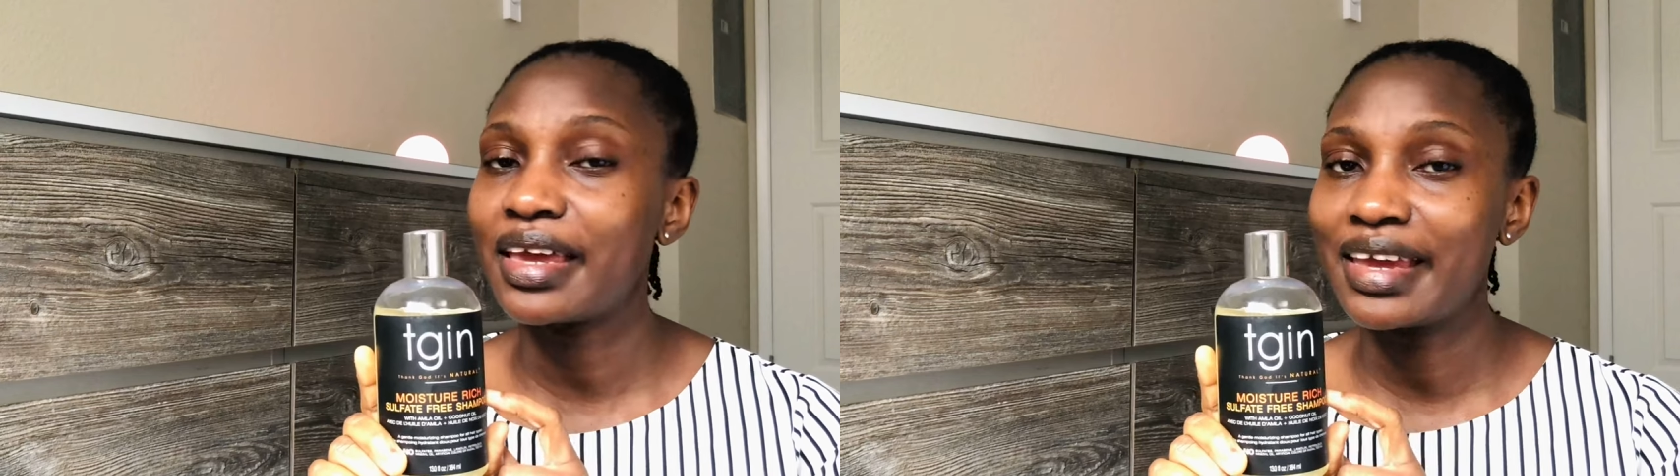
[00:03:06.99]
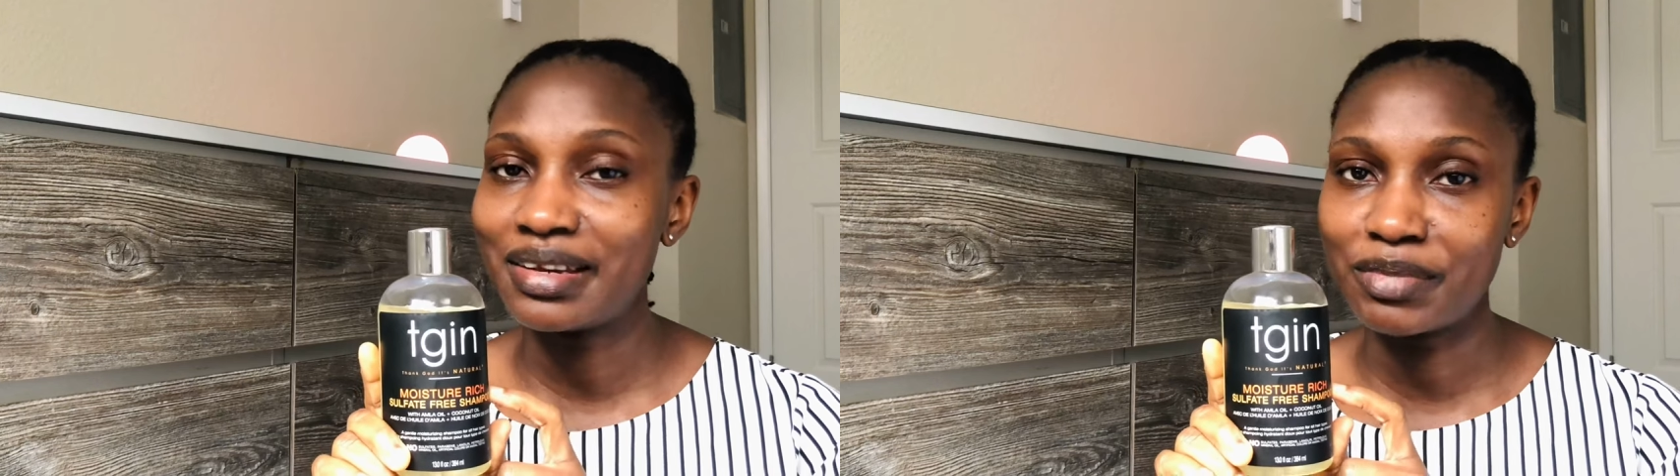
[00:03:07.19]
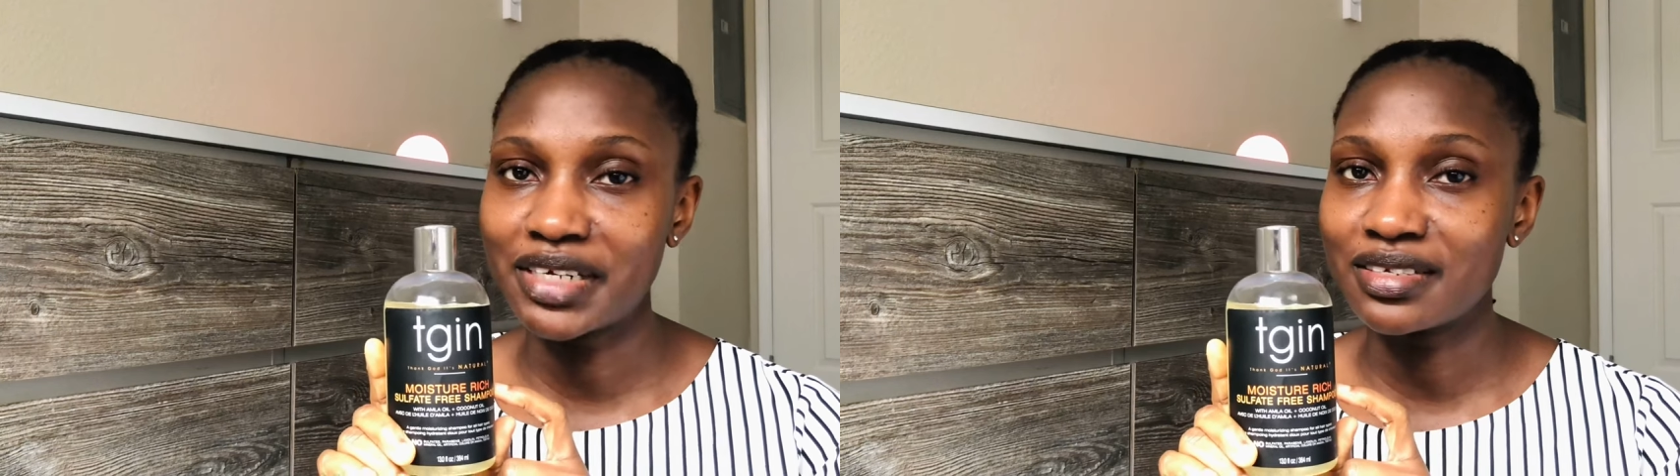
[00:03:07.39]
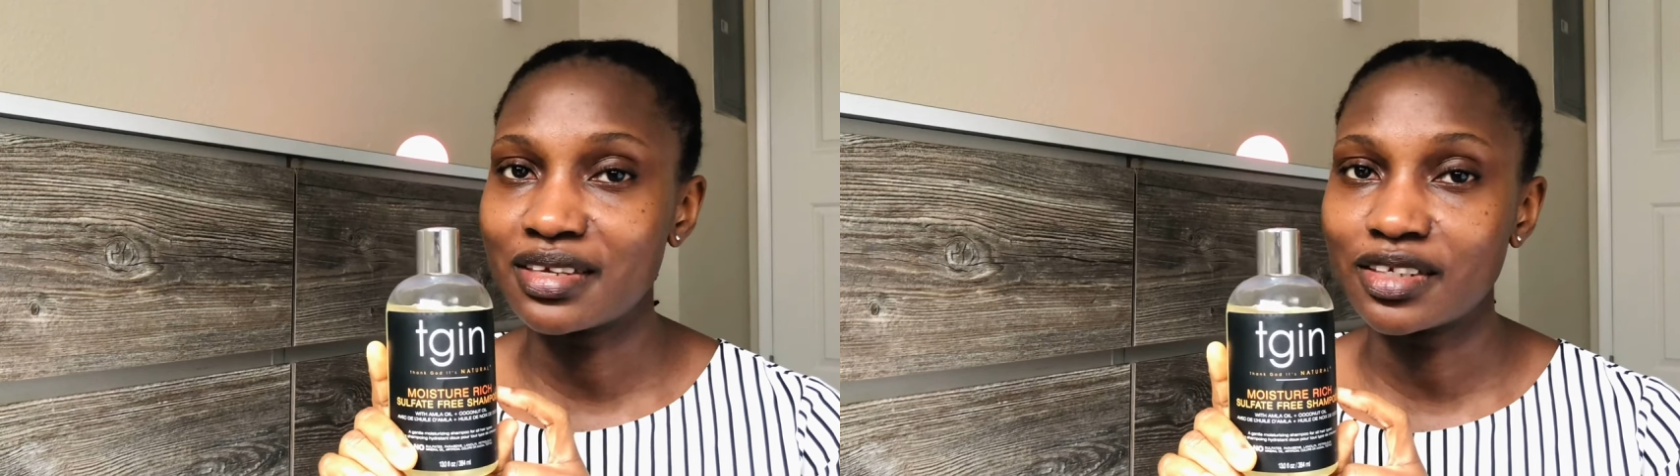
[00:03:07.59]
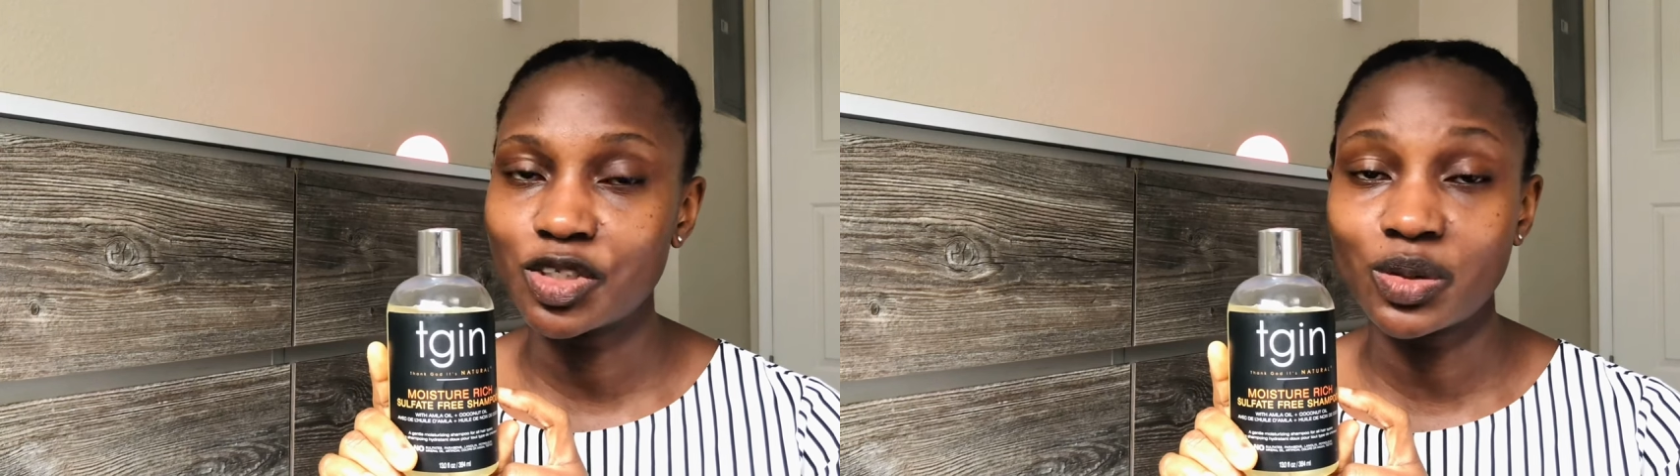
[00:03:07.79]
in my
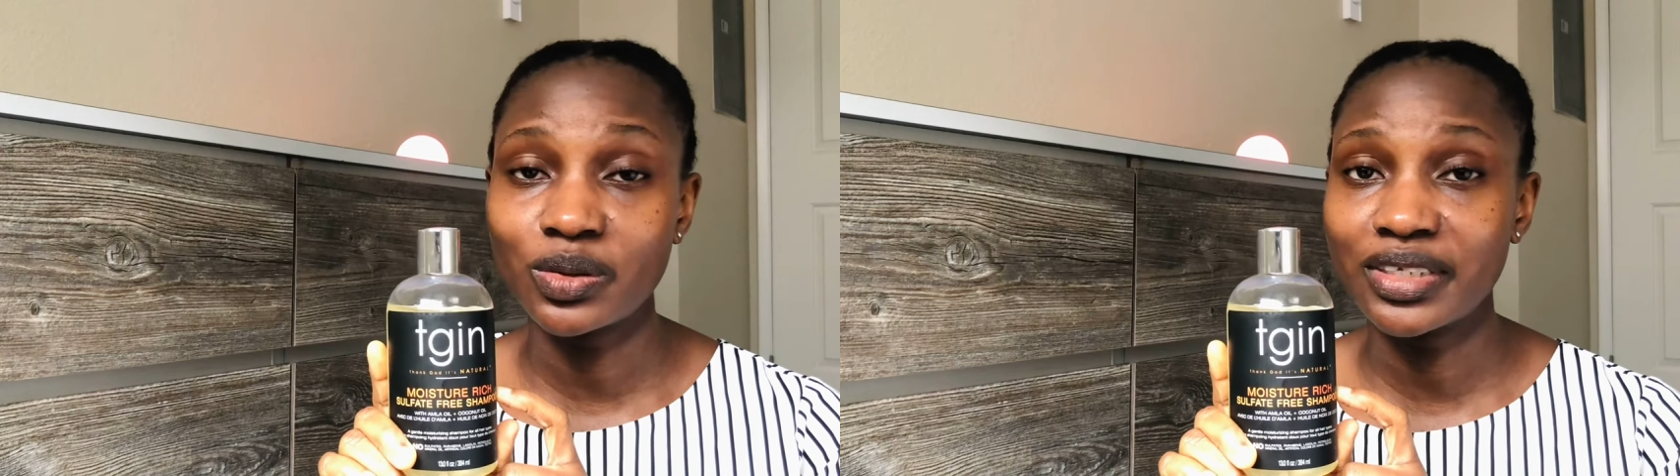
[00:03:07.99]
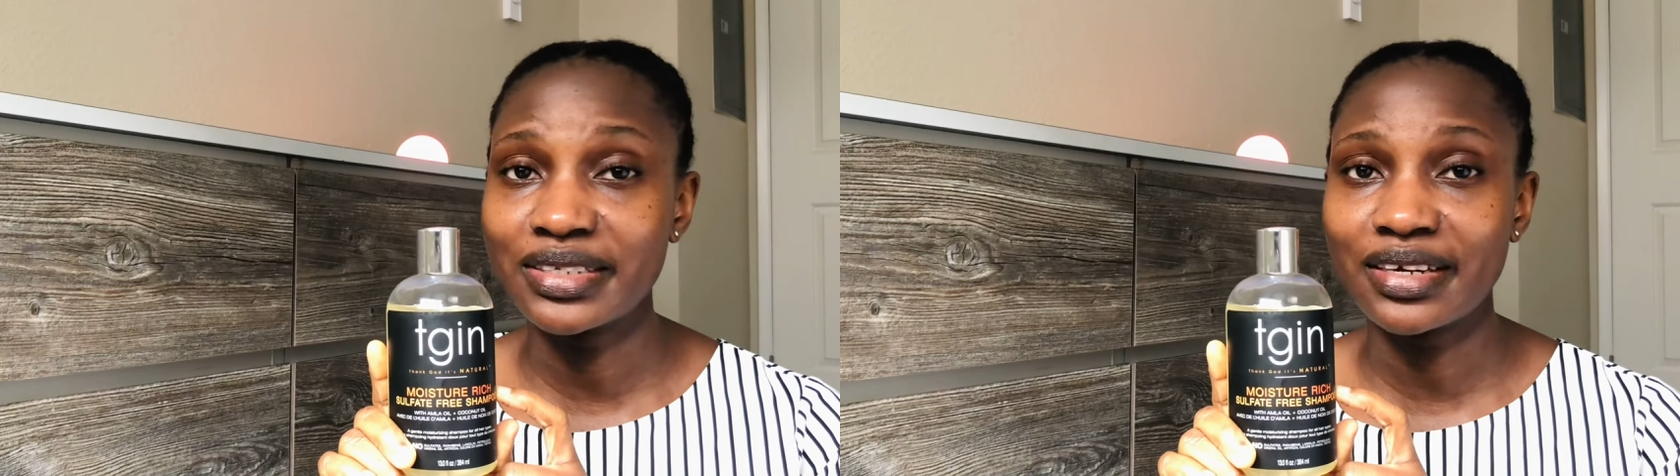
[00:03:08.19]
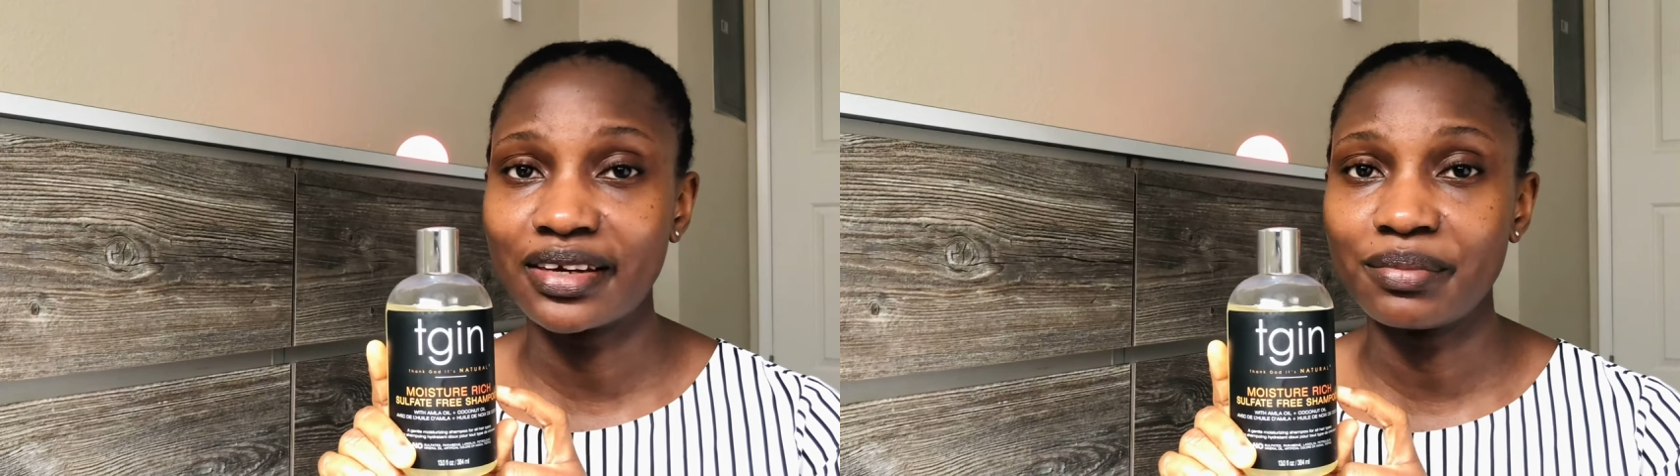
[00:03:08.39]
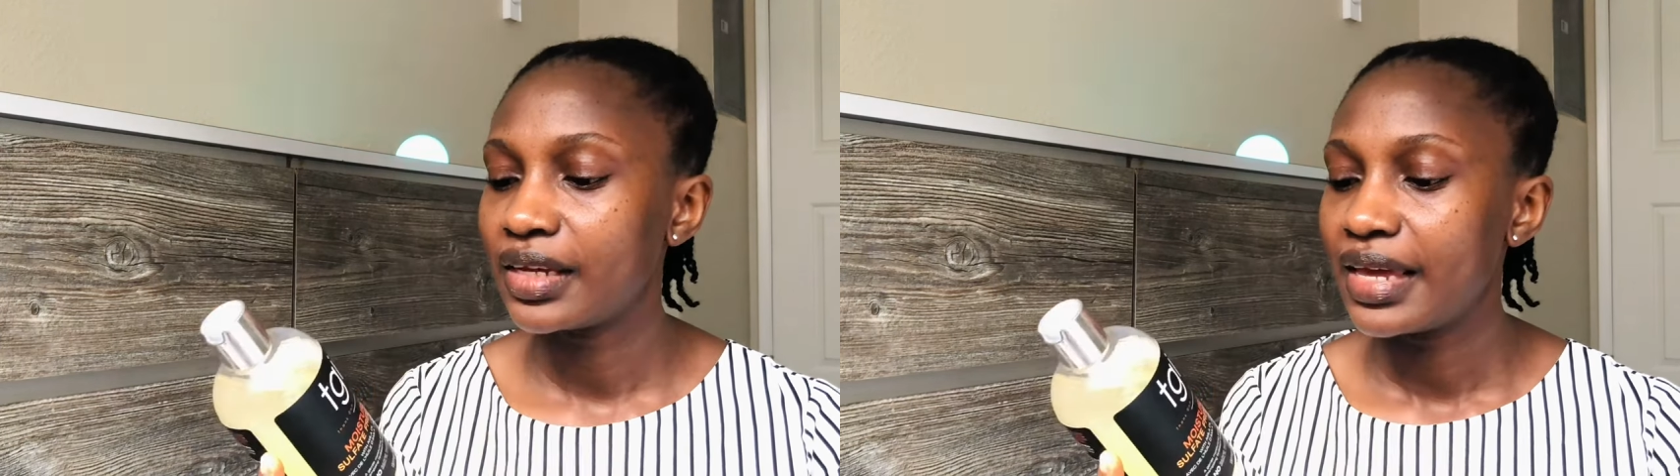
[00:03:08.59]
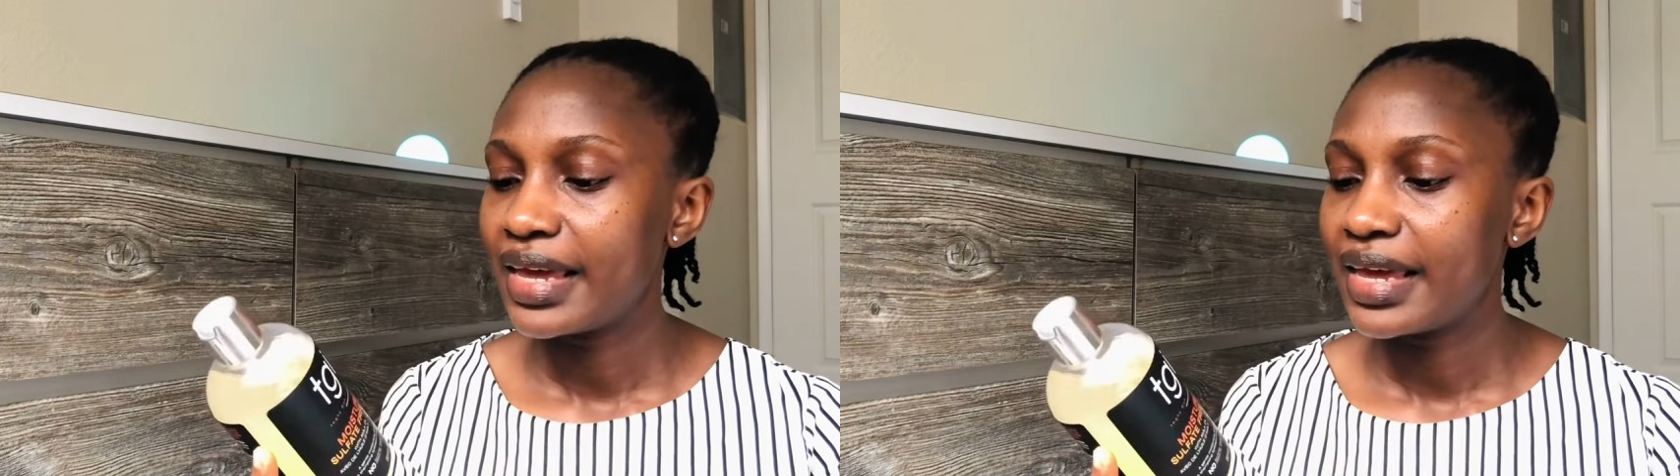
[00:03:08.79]
stash all the time.